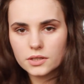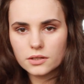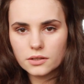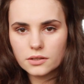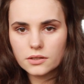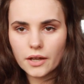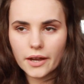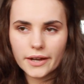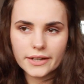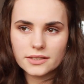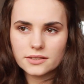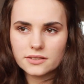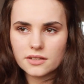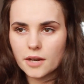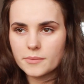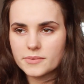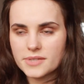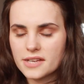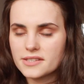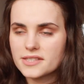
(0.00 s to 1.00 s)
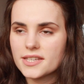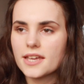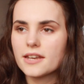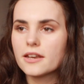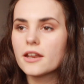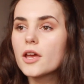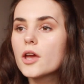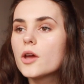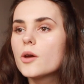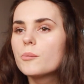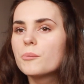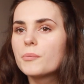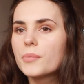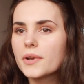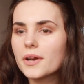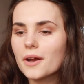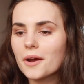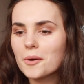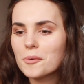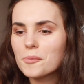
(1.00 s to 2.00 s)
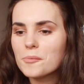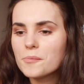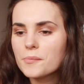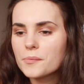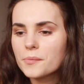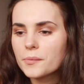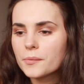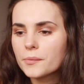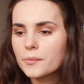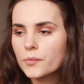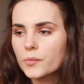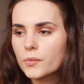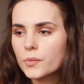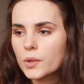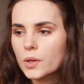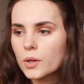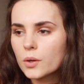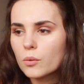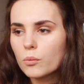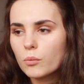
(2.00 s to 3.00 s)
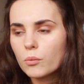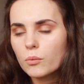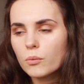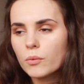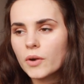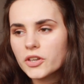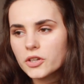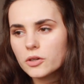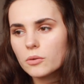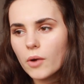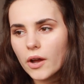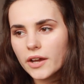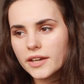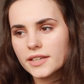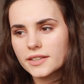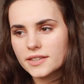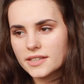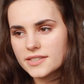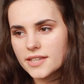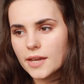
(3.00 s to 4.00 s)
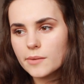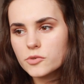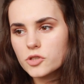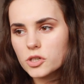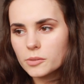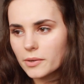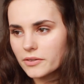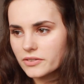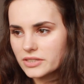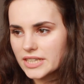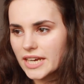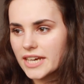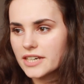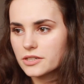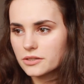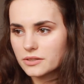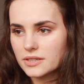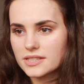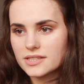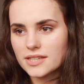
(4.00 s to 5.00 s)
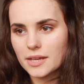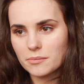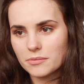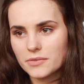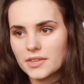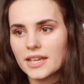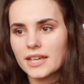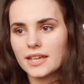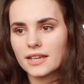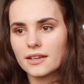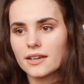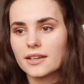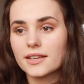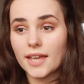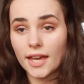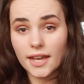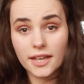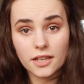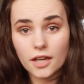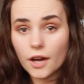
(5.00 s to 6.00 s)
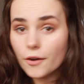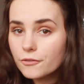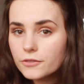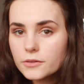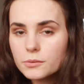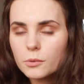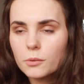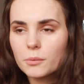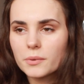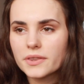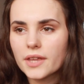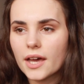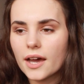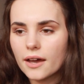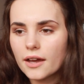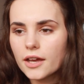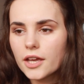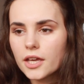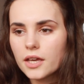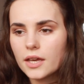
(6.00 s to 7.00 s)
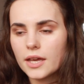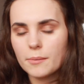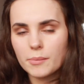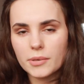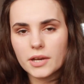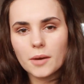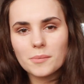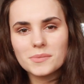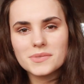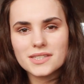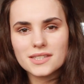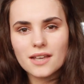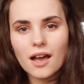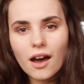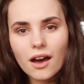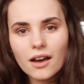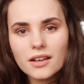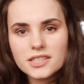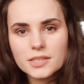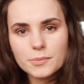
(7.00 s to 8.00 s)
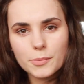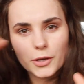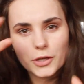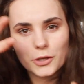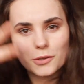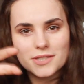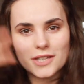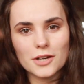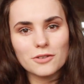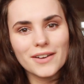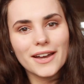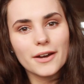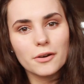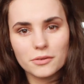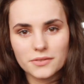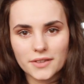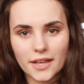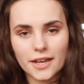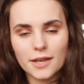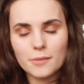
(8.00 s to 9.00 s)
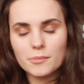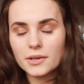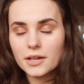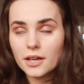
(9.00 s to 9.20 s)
9 times out of 10, but when you're working the same job every day, doing the same thing and getting comfortable with that, it becomes hard to put yourself out of that.